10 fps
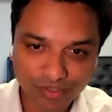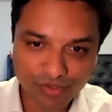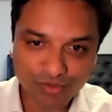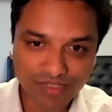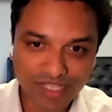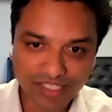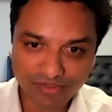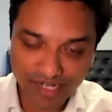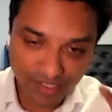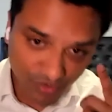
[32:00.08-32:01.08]
do
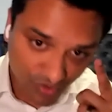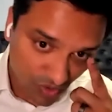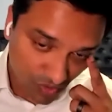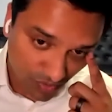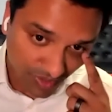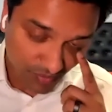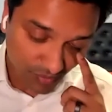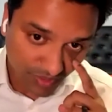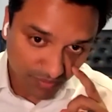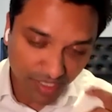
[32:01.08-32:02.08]
that's ready to go
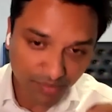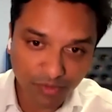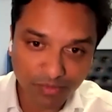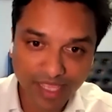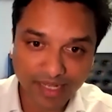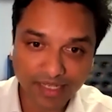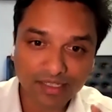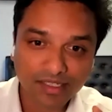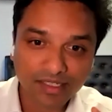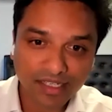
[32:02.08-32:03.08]
with minimal planning?
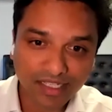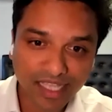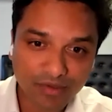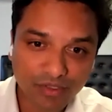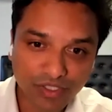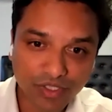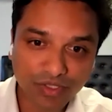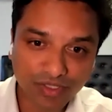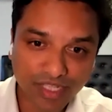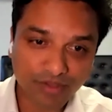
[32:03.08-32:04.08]
And that was a
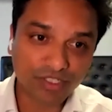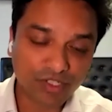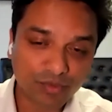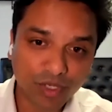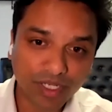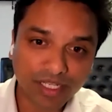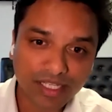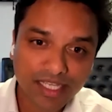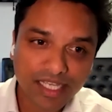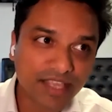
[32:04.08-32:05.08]
good one.
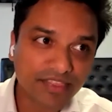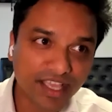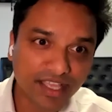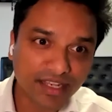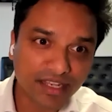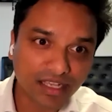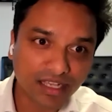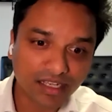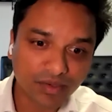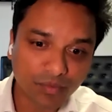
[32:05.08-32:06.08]
And then
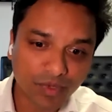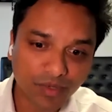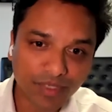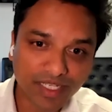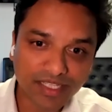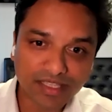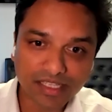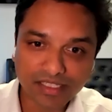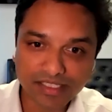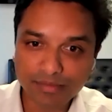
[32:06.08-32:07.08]
when we did
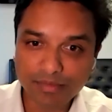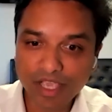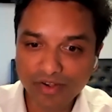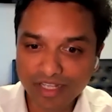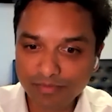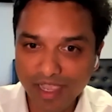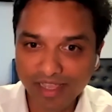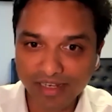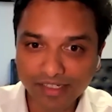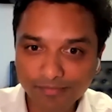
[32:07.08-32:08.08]
the CBRS
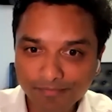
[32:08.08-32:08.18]
pilot,